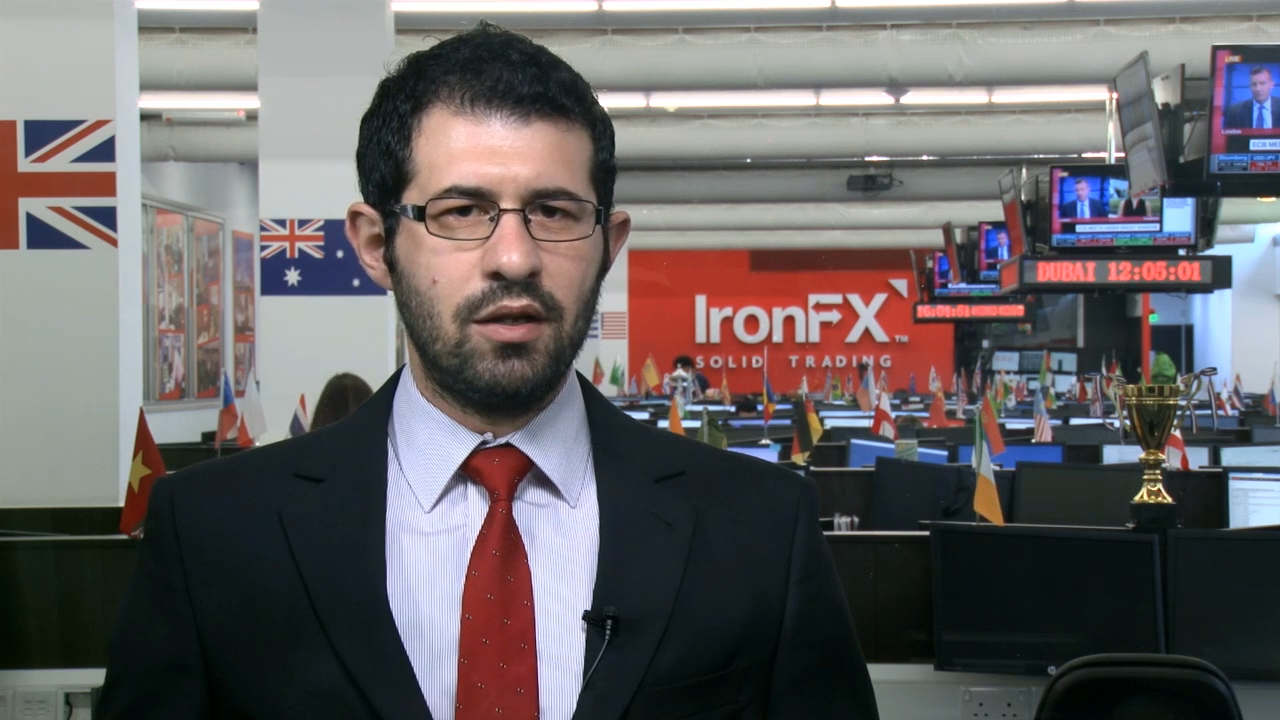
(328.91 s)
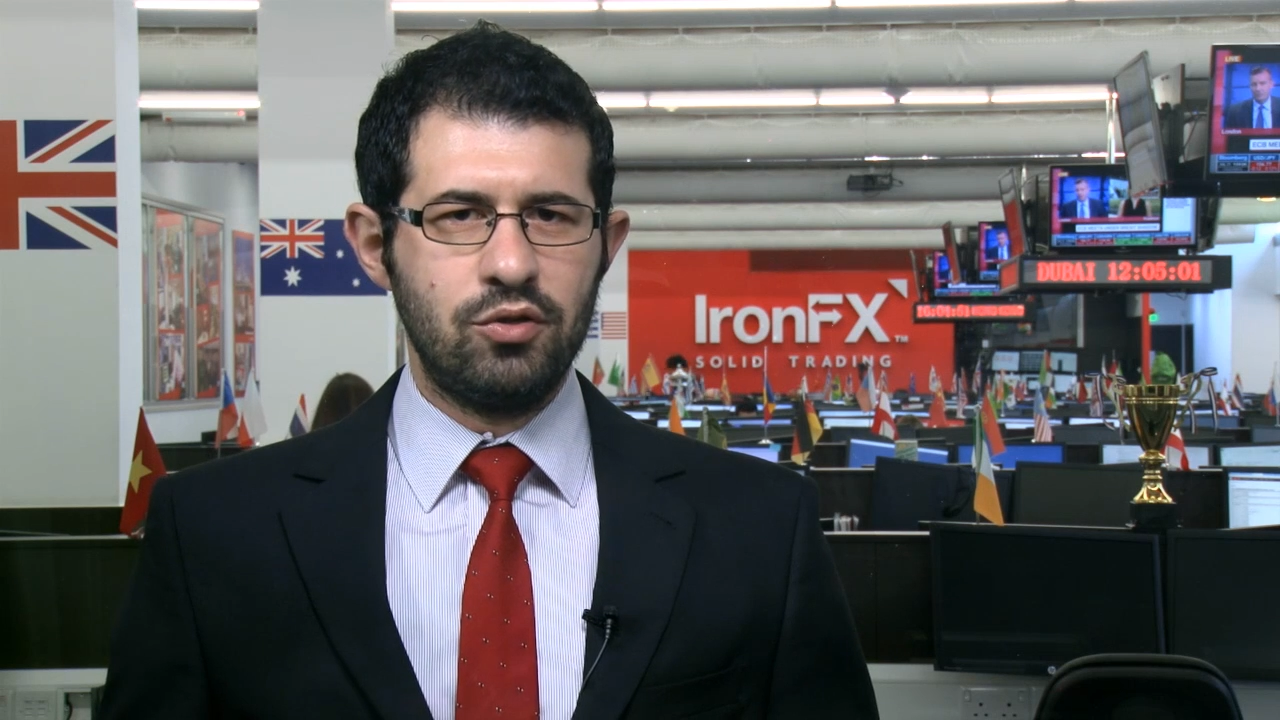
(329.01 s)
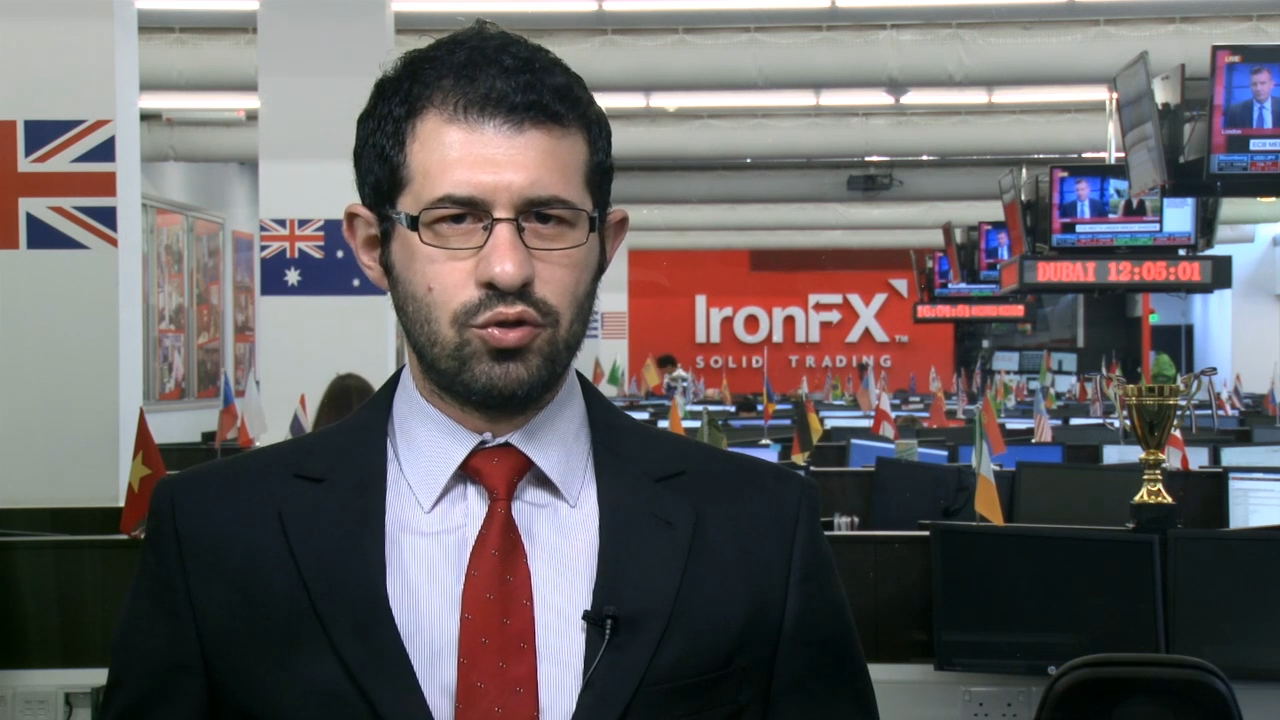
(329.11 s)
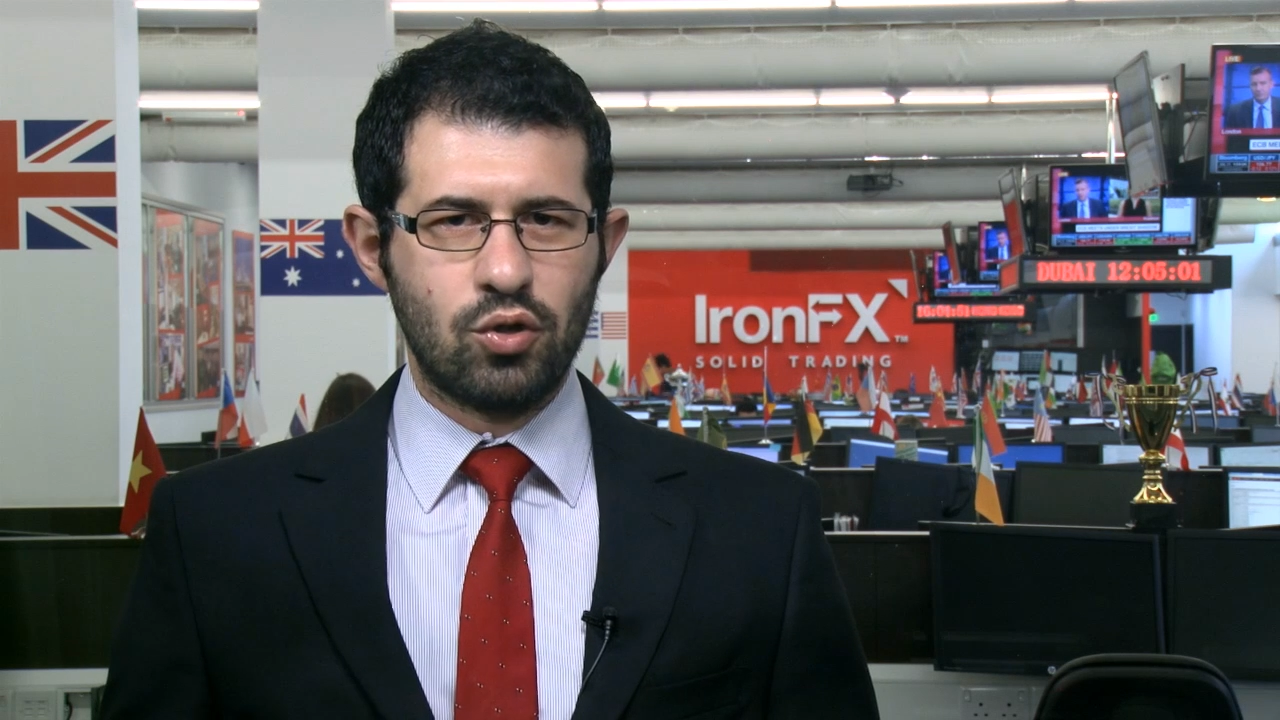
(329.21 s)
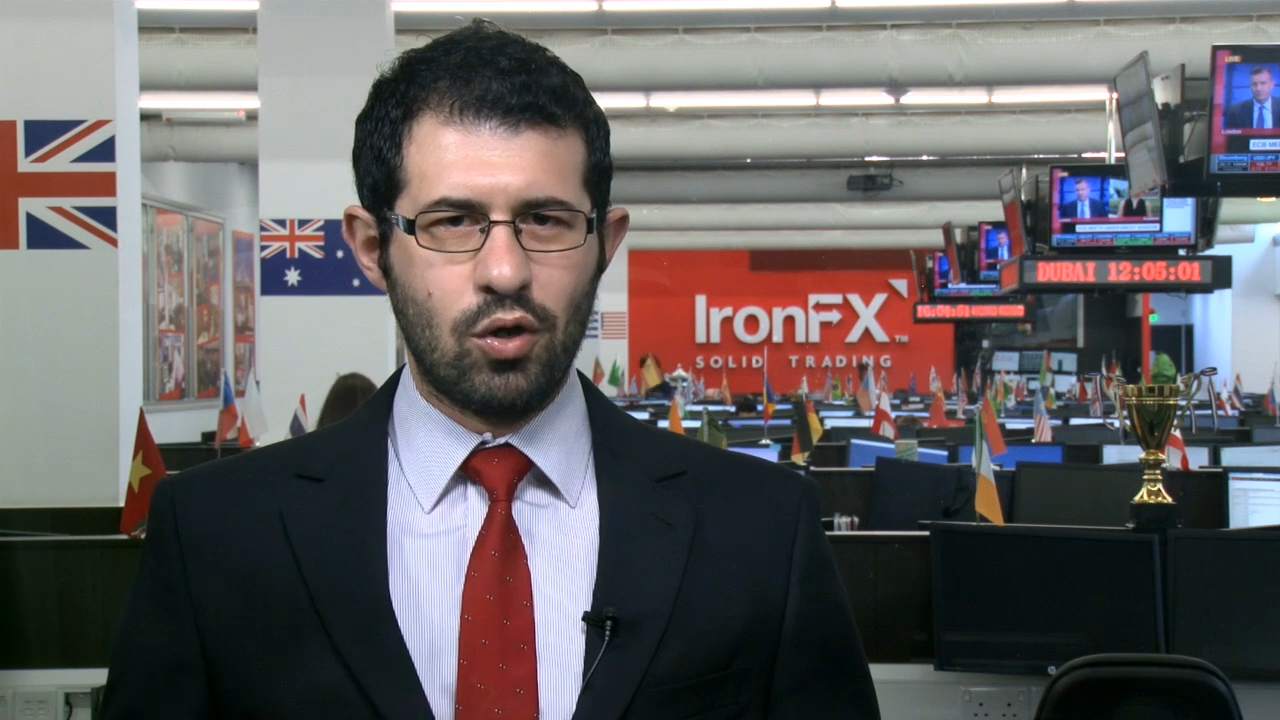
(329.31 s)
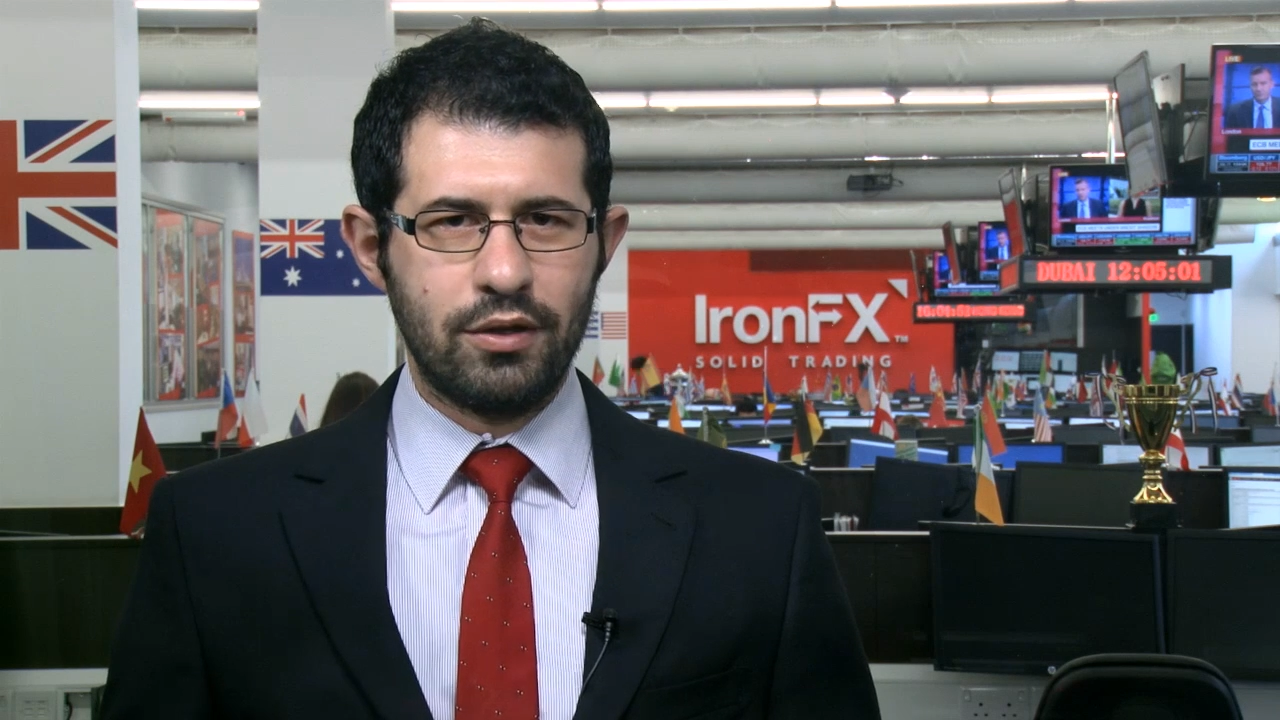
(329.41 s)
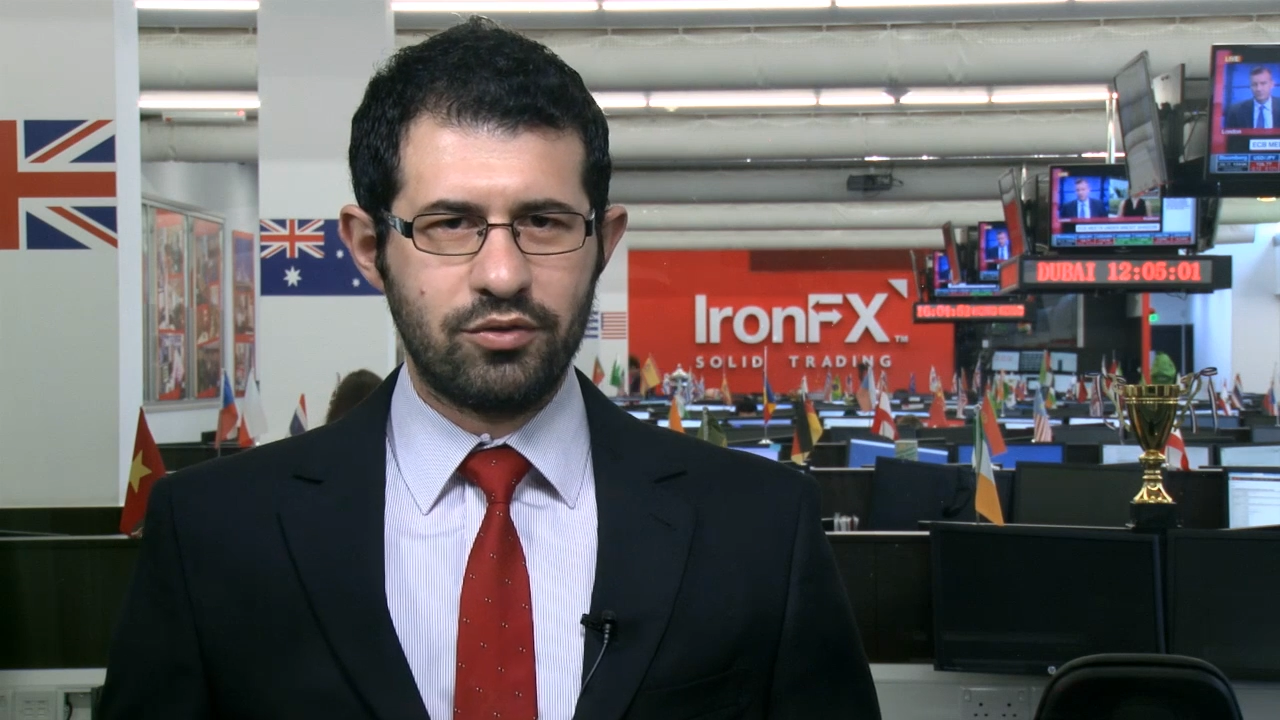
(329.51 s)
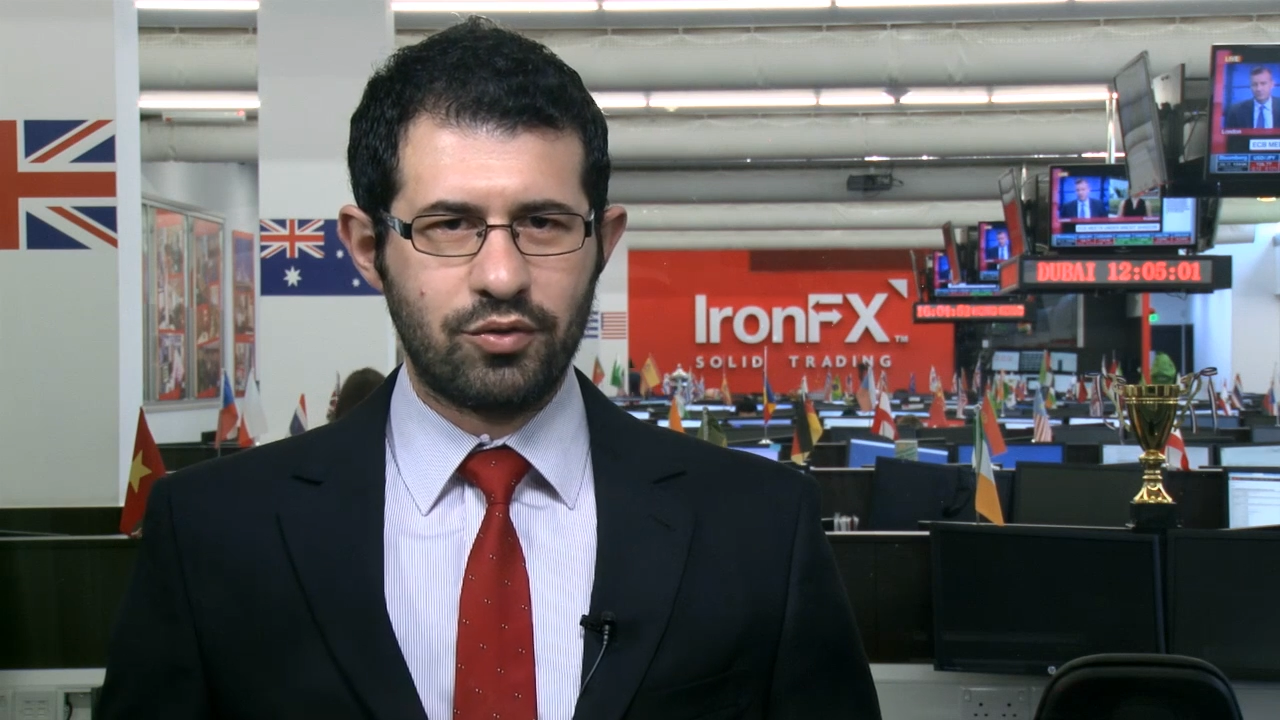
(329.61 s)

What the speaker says: solid